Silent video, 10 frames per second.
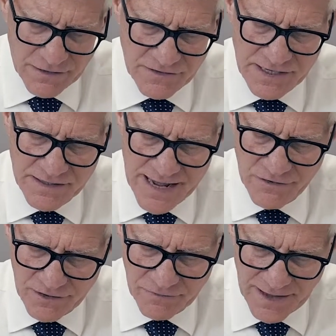10
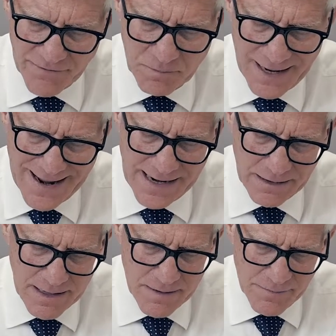days if left blank,
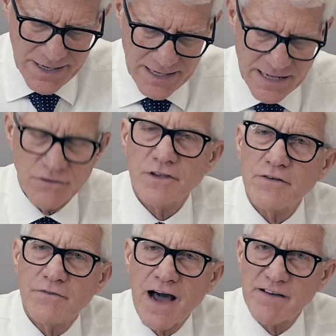but it ends
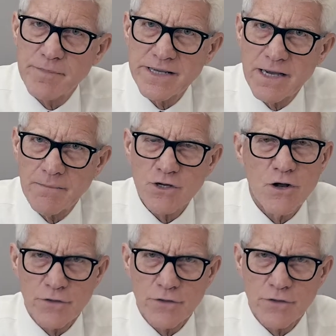at 5 p.m. You know,